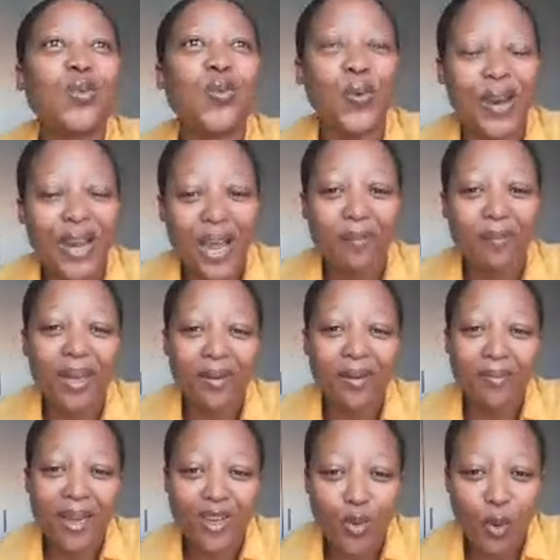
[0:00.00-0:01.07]
where I make
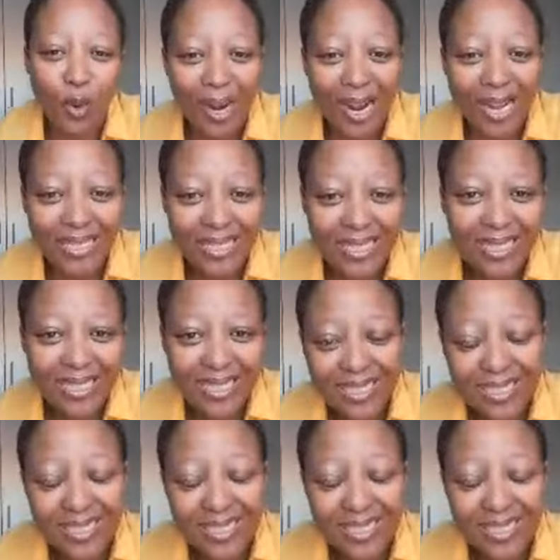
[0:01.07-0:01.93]
my dollars.